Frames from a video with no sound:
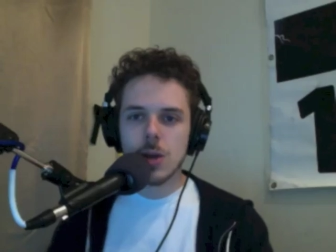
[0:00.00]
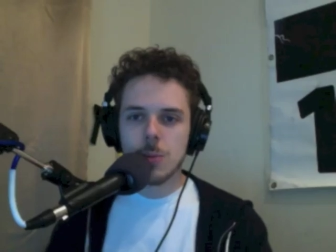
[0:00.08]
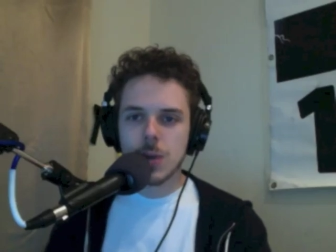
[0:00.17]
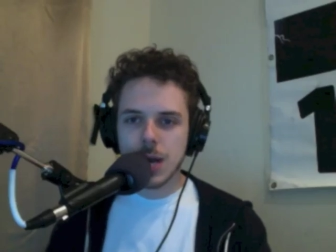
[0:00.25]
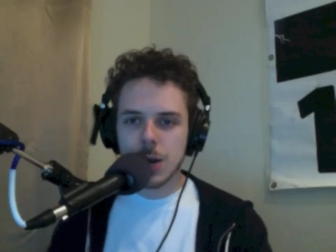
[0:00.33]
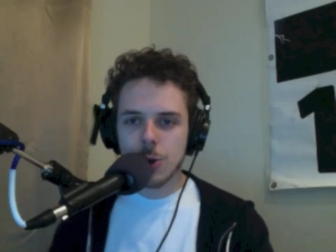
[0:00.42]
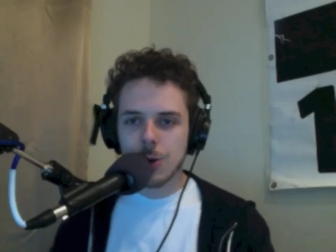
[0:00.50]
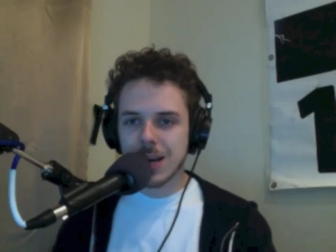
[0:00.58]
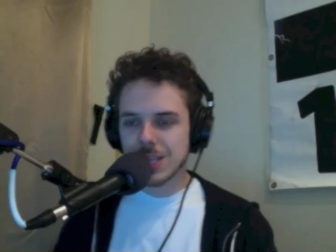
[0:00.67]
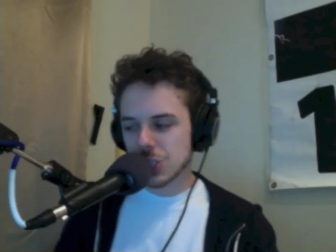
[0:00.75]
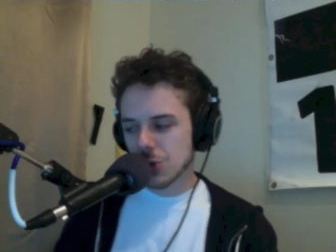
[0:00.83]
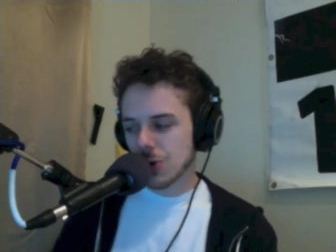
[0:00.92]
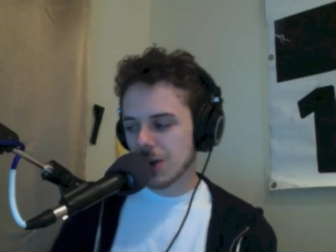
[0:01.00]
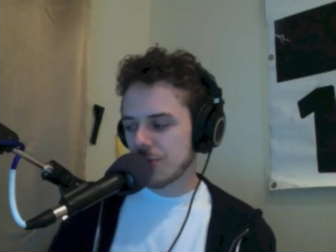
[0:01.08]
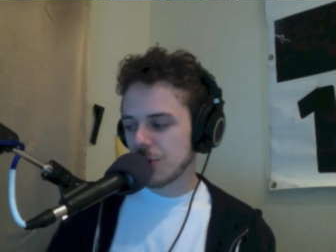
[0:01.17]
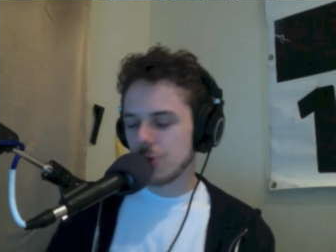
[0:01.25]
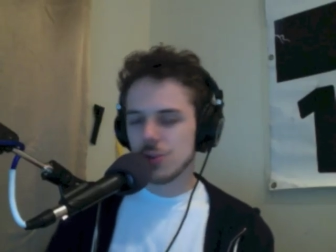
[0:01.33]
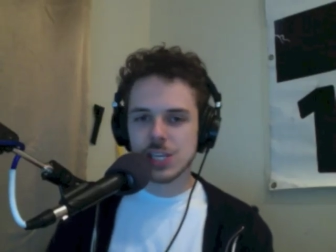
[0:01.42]
We got a great story
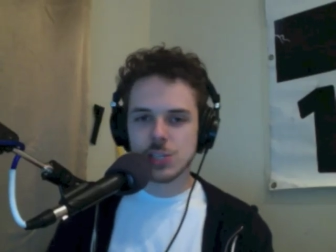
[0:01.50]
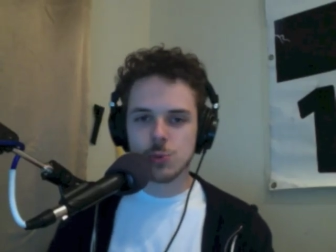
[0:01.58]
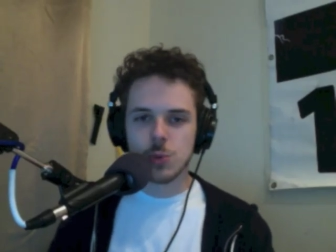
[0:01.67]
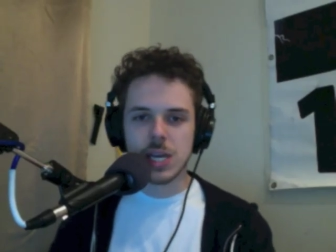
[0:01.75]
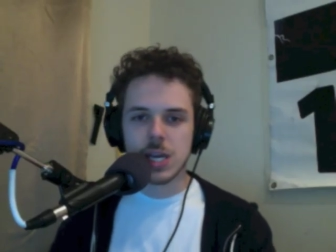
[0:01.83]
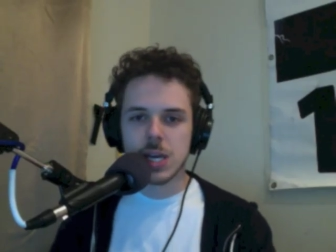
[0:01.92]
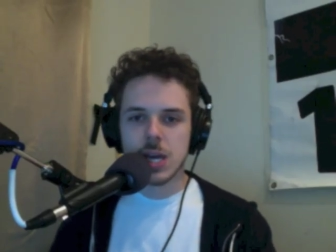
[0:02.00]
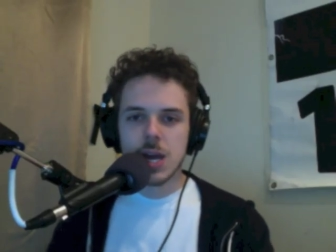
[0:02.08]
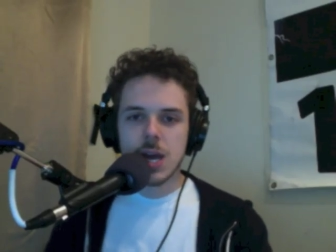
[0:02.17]
for you this week.